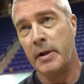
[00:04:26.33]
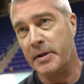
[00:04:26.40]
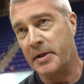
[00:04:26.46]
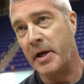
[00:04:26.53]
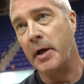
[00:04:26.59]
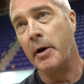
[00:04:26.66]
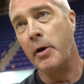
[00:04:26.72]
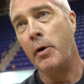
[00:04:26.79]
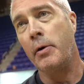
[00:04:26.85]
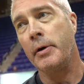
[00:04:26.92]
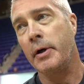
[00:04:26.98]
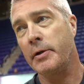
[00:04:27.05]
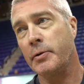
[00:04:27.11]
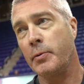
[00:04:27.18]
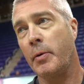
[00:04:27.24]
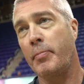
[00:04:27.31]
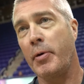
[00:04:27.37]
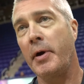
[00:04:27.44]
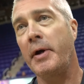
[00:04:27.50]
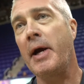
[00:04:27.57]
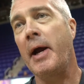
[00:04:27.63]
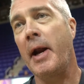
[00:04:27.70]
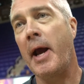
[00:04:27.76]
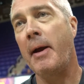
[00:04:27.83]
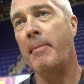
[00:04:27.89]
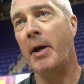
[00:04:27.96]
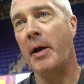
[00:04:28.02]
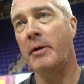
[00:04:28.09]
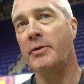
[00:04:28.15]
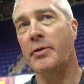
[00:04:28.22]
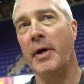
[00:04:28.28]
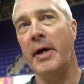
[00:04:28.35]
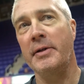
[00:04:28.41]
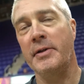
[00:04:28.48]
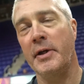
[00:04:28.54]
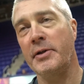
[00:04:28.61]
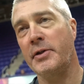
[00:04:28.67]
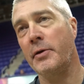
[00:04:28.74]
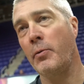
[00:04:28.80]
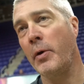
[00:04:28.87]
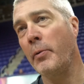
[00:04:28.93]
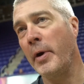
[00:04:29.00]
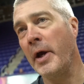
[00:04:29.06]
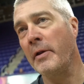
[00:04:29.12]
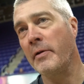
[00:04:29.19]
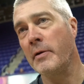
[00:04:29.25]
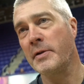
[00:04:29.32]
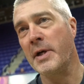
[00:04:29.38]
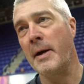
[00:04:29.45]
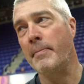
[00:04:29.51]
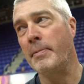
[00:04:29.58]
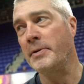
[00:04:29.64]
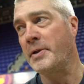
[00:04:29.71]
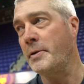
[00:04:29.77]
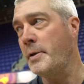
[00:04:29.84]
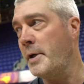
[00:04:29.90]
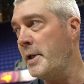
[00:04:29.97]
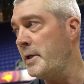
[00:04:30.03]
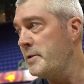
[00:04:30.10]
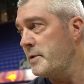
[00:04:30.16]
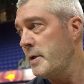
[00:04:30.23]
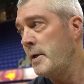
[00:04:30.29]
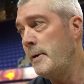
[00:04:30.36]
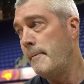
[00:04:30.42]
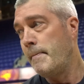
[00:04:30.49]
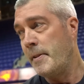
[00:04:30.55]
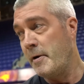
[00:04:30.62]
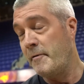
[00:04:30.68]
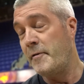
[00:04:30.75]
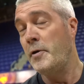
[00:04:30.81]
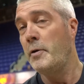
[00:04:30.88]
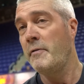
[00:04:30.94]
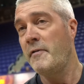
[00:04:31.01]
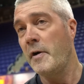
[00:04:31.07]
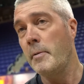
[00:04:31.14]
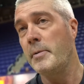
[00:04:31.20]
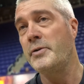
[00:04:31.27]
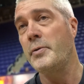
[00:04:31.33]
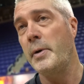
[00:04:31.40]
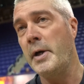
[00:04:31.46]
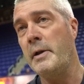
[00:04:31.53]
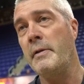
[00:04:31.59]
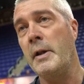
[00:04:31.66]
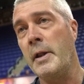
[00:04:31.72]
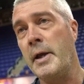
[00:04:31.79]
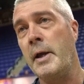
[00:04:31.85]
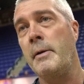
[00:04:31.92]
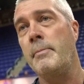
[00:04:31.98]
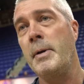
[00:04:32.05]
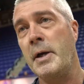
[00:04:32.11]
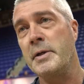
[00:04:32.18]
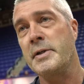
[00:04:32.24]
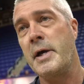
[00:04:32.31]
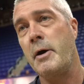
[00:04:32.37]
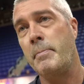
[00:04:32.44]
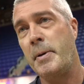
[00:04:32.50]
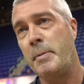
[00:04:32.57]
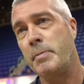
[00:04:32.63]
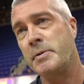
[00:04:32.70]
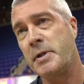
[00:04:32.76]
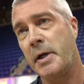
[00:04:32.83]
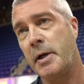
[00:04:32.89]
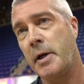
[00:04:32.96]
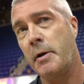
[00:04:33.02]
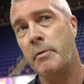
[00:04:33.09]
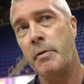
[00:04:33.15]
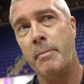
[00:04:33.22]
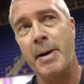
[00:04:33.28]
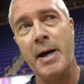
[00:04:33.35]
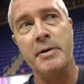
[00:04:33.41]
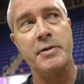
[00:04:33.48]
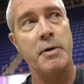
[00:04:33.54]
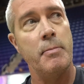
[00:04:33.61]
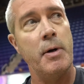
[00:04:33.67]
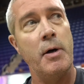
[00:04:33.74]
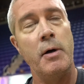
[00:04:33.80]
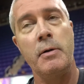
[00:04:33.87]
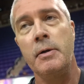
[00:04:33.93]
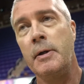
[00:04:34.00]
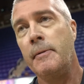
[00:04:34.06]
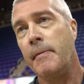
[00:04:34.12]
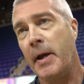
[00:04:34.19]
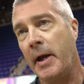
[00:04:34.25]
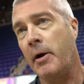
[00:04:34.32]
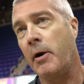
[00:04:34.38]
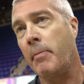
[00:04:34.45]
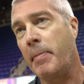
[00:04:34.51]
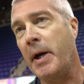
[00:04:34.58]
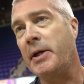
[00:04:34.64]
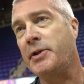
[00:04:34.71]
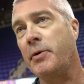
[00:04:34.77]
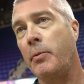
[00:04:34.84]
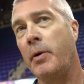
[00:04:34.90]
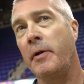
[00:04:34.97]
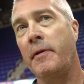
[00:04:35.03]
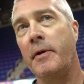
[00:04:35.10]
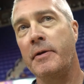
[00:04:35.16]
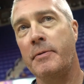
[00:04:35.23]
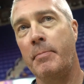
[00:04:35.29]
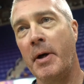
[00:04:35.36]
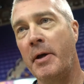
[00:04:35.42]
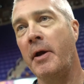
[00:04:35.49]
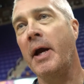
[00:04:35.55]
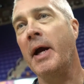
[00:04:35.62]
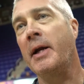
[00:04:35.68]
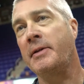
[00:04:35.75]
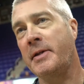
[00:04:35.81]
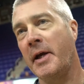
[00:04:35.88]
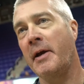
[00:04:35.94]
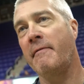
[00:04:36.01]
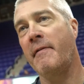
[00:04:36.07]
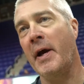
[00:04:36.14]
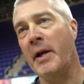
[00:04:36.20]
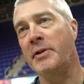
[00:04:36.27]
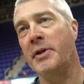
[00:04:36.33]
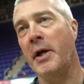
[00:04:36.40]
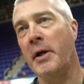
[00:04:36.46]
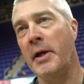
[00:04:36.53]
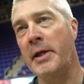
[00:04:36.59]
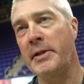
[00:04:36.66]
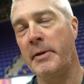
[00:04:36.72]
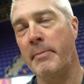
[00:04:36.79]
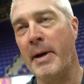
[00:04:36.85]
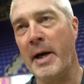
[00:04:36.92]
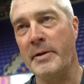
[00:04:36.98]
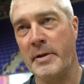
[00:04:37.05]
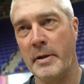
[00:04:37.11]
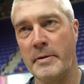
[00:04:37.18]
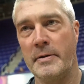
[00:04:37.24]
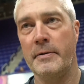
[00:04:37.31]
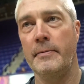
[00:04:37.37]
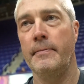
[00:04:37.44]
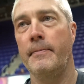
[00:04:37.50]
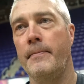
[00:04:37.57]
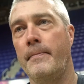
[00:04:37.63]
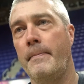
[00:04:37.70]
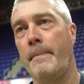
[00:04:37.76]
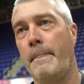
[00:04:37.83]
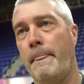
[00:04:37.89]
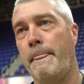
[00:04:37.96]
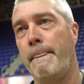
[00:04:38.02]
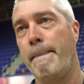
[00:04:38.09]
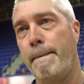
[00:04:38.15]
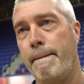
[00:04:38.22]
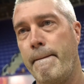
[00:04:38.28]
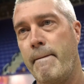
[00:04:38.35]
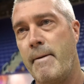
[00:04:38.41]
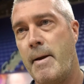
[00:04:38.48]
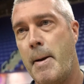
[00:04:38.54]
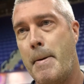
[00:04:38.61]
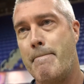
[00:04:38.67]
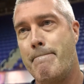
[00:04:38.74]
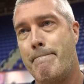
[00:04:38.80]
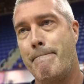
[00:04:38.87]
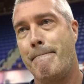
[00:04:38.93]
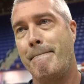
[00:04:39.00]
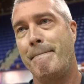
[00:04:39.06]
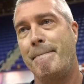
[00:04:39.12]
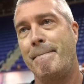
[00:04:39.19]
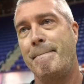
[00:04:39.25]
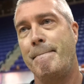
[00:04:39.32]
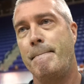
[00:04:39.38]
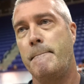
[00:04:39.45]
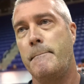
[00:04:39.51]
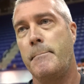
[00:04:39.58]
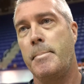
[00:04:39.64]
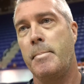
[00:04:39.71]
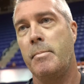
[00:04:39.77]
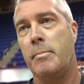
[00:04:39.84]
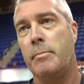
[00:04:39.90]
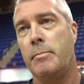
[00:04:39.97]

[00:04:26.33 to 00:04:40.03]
Let's get going because we're pretty dynamic in transition when we get those opportunities. They're few and far between in the league because of how people take care of the basketball and are patient with us, but you got to take advantage of getting easy baskets. You know, every piece is important. So how disappointing